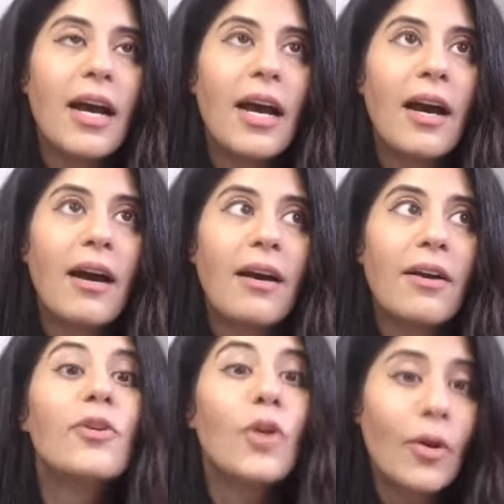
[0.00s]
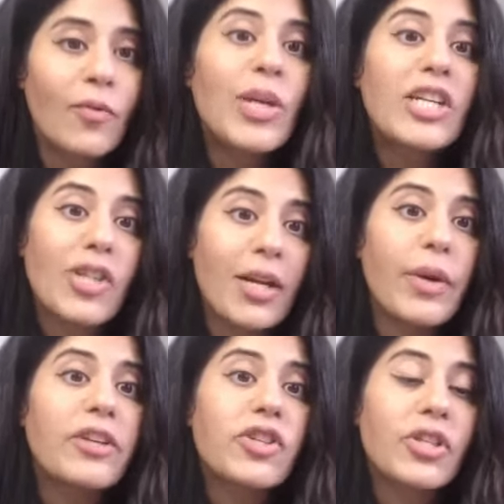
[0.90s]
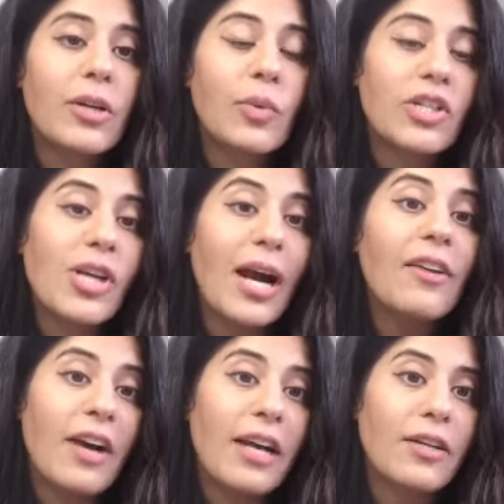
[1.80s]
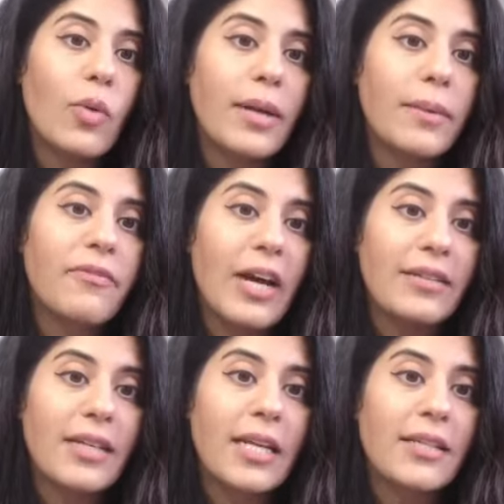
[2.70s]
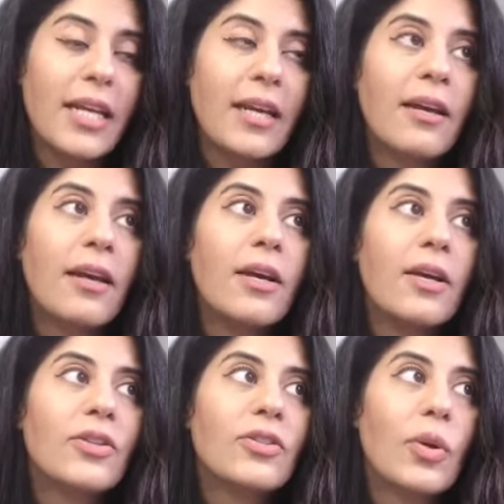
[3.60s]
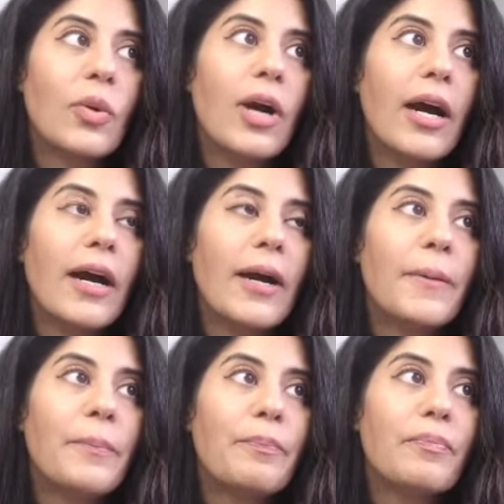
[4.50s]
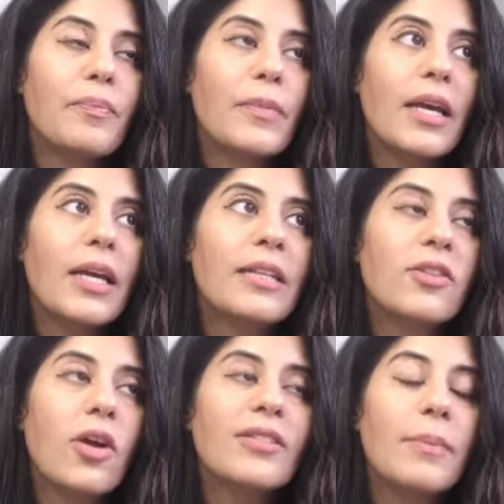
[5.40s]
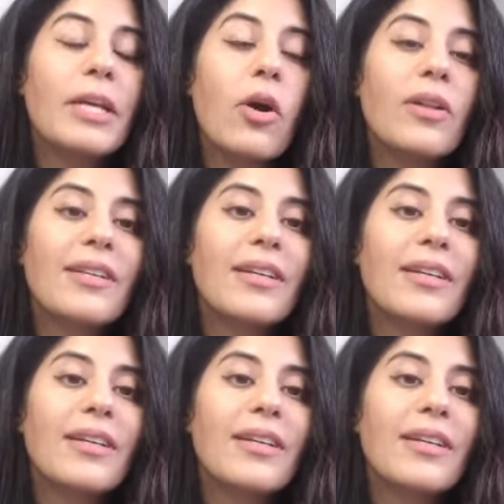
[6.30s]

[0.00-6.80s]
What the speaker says: nerve regeneration, which I find quite fascinating. So it's got something called...